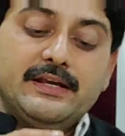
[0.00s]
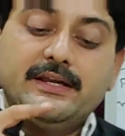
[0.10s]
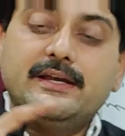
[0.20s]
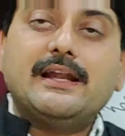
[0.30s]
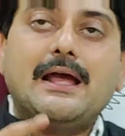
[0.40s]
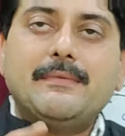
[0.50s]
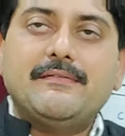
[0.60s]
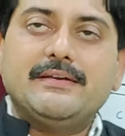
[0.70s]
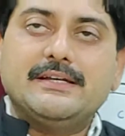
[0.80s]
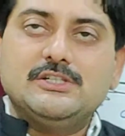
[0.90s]
here I am
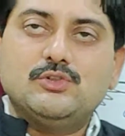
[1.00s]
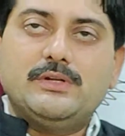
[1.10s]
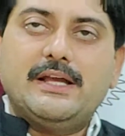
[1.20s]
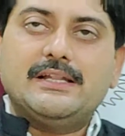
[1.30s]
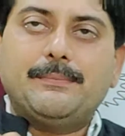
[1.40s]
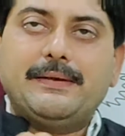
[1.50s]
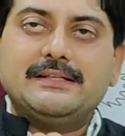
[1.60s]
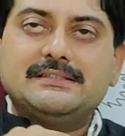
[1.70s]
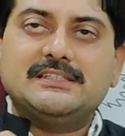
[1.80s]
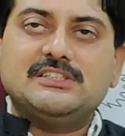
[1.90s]
having an injury and the
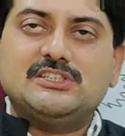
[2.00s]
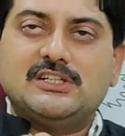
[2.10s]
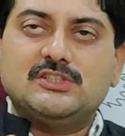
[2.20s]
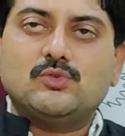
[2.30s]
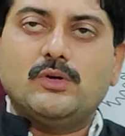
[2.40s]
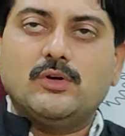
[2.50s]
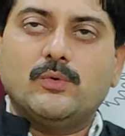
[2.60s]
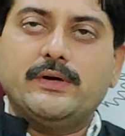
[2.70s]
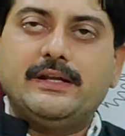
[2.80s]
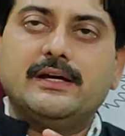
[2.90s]
pain sensation is going
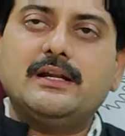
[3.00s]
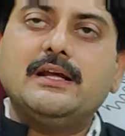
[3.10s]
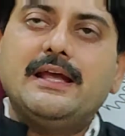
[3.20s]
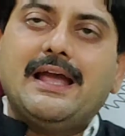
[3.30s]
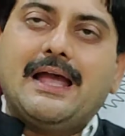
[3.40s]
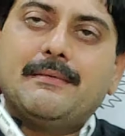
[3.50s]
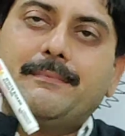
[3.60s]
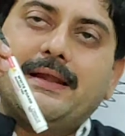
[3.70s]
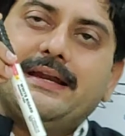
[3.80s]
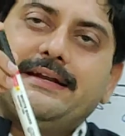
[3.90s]
over here. I am
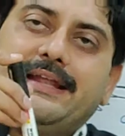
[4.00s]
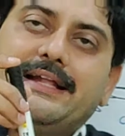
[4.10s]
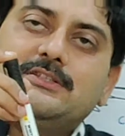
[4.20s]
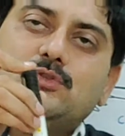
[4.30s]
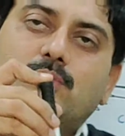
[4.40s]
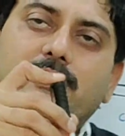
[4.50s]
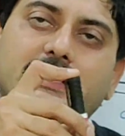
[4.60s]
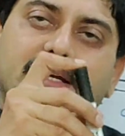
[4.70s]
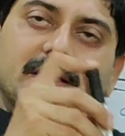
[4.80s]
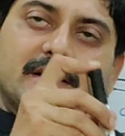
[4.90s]
applying TENS over
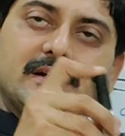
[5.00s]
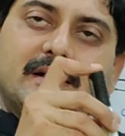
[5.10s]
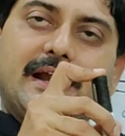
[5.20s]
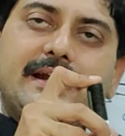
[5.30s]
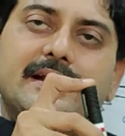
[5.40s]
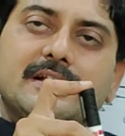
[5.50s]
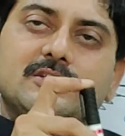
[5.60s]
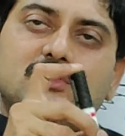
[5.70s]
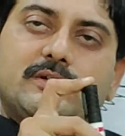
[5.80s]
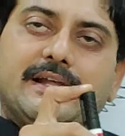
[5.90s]
here, right?
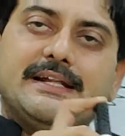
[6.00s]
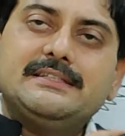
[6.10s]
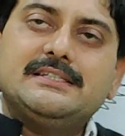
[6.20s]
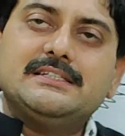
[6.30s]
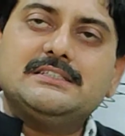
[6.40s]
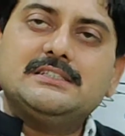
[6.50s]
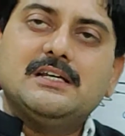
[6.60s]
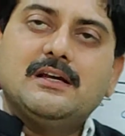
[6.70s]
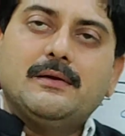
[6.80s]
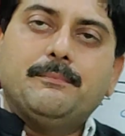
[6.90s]
So TENS
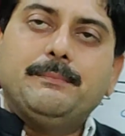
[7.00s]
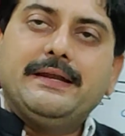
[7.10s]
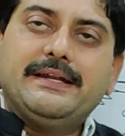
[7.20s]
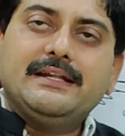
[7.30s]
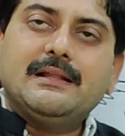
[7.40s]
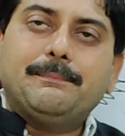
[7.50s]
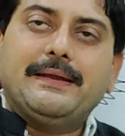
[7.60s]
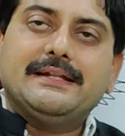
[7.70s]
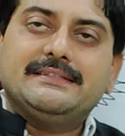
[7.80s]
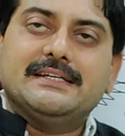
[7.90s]
is beating the
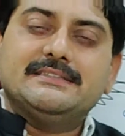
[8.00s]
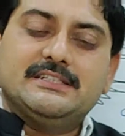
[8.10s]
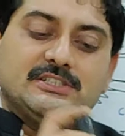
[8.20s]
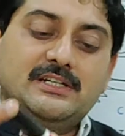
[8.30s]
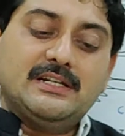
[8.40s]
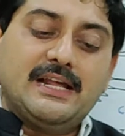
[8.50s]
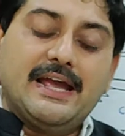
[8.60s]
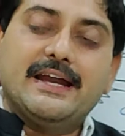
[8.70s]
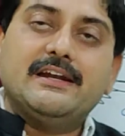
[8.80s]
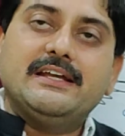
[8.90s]
pain sensation,
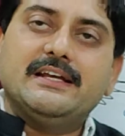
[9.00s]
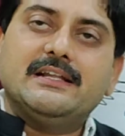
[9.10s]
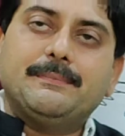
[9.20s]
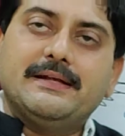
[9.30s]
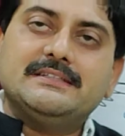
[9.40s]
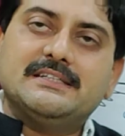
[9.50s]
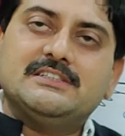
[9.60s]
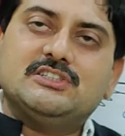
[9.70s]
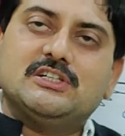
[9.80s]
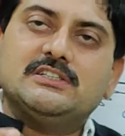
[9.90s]
and here the pain
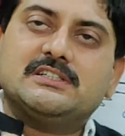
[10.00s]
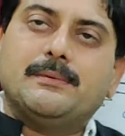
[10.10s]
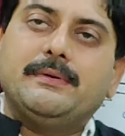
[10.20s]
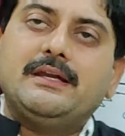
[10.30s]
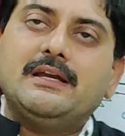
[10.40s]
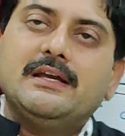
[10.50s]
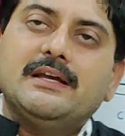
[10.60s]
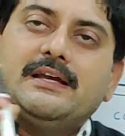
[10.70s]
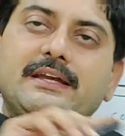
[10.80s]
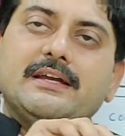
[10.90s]
sensation is coming,
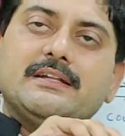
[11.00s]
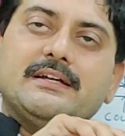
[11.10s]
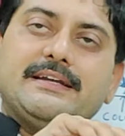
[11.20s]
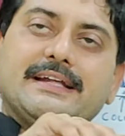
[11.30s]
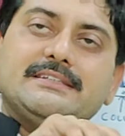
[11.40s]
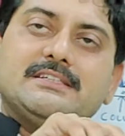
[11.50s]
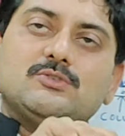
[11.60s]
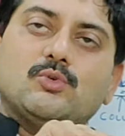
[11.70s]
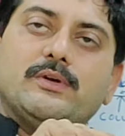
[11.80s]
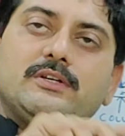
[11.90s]
here the TENS
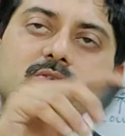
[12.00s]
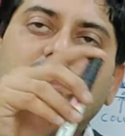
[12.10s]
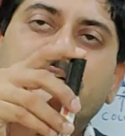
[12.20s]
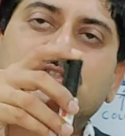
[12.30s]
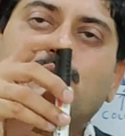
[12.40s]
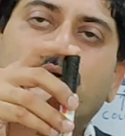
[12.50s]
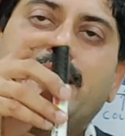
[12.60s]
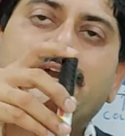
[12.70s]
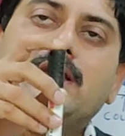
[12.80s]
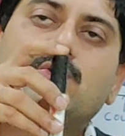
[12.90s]
is going, so it is
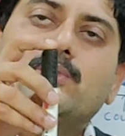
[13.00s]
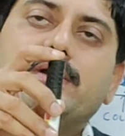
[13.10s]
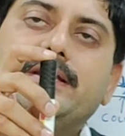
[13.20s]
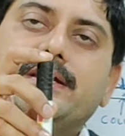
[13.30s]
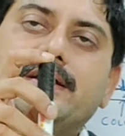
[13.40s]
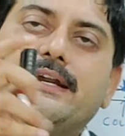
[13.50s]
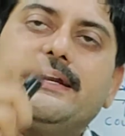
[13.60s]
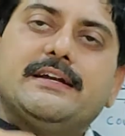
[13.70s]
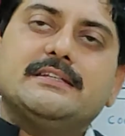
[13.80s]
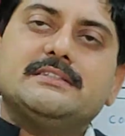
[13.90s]
colliding over here and
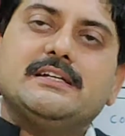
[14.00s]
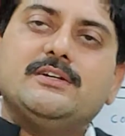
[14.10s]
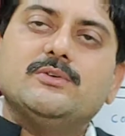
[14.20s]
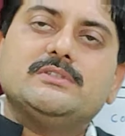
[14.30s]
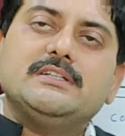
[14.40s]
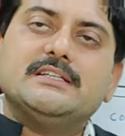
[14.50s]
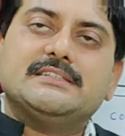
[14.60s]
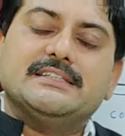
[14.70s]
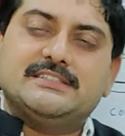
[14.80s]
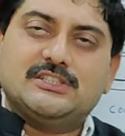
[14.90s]
it is reducing the
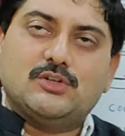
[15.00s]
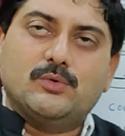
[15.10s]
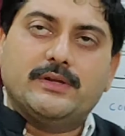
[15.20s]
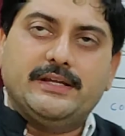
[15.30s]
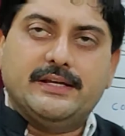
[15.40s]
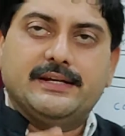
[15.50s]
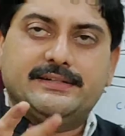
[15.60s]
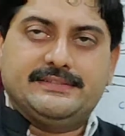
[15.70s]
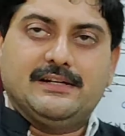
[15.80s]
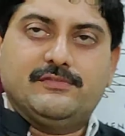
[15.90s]
sensation over here
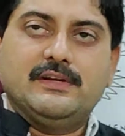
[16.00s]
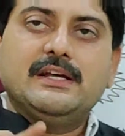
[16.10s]
itself.